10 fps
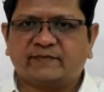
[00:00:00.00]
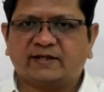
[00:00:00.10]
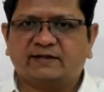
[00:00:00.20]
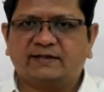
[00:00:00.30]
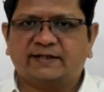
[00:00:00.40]

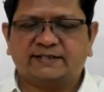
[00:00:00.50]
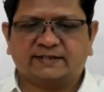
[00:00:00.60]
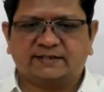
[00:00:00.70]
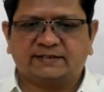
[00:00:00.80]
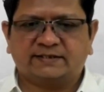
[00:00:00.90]

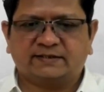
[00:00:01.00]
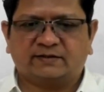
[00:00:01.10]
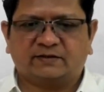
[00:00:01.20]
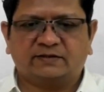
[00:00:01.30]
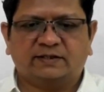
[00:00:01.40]
discuss
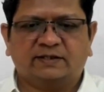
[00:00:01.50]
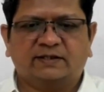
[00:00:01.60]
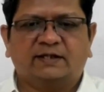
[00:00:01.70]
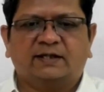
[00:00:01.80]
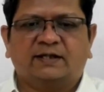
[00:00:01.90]
on.
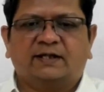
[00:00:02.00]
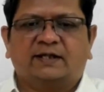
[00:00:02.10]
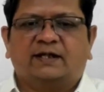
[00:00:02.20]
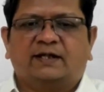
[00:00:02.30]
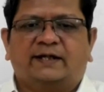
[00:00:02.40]

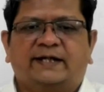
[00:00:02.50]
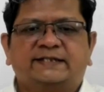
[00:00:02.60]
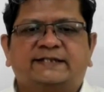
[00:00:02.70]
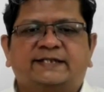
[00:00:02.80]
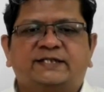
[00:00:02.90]
Next
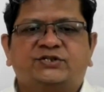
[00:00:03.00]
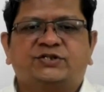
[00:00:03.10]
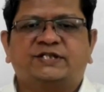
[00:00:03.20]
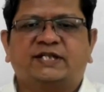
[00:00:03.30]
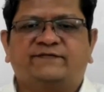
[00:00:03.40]
is
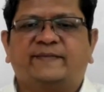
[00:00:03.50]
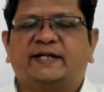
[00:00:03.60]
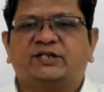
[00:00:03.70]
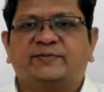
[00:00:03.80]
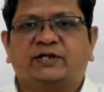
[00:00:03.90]

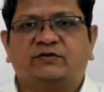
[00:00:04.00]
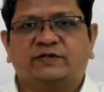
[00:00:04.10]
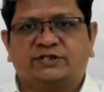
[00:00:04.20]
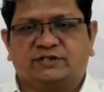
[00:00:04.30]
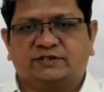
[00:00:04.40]
self-management
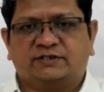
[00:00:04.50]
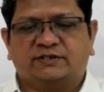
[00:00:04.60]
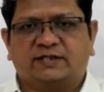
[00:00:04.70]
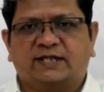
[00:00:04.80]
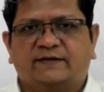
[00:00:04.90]
questions.
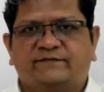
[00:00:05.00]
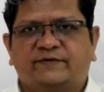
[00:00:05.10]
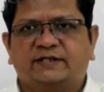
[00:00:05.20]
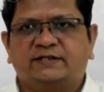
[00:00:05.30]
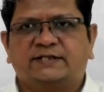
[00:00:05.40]

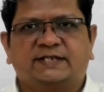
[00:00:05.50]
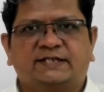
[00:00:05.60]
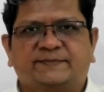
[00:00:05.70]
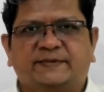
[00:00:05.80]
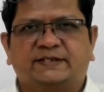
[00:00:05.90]
Every
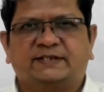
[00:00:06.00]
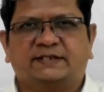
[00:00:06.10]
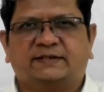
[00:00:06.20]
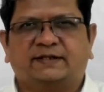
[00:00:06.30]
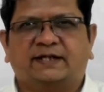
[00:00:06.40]

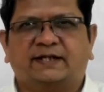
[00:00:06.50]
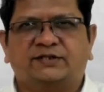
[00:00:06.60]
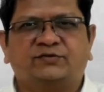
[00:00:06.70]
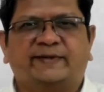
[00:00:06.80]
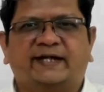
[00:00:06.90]
salesperson has
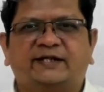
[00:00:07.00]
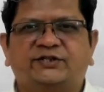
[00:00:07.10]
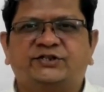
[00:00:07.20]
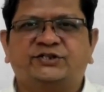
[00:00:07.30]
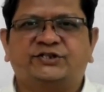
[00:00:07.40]
to manage
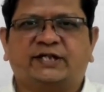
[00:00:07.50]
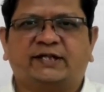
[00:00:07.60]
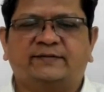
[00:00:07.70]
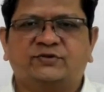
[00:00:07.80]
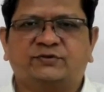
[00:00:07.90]
his
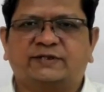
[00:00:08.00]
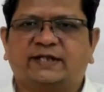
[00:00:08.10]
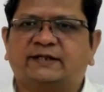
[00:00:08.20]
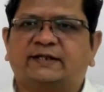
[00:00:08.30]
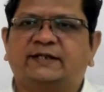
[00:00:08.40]
time so
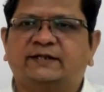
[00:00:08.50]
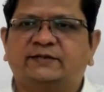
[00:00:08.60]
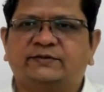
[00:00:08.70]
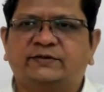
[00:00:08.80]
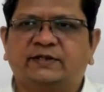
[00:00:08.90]
that he
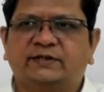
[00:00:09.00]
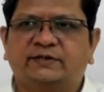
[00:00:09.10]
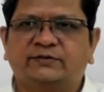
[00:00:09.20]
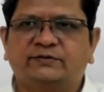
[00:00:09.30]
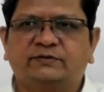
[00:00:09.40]
could
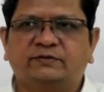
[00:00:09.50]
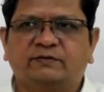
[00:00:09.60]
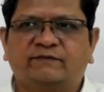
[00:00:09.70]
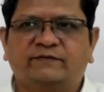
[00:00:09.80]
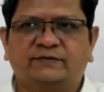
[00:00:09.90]
do
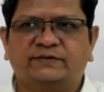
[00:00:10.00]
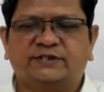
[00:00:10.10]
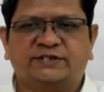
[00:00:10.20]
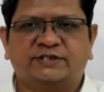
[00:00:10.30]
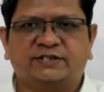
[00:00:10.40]
full
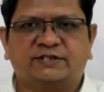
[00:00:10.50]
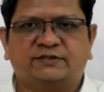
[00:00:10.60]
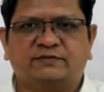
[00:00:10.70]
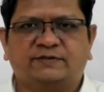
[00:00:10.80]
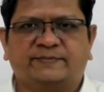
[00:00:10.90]
justice to
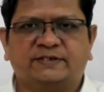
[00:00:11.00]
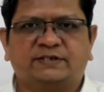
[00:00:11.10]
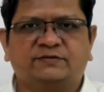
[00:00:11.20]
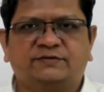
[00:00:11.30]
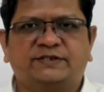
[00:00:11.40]
the person
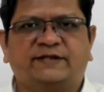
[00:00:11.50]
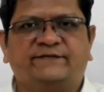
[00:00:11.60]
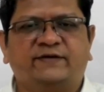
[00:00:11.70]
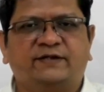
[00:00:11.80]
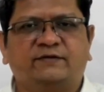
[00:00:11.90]
who is in
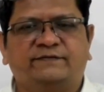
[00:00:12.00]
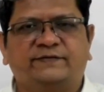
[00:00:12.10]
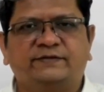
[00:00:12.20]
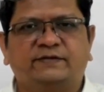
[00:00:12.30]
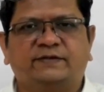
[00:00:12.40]
front of
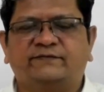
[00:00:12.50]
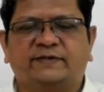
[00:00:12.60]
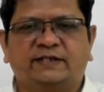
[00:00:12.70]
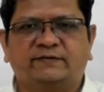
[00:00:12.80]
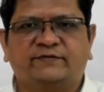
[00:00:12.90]

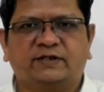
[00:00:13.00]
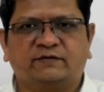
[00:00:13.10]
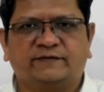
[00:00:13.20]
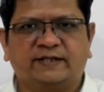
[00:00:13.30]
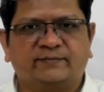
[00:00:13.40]

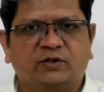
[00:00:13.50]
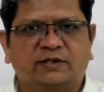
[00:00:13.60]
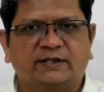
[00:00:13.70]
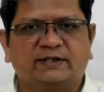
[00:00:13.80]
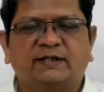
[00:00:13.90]
him or her,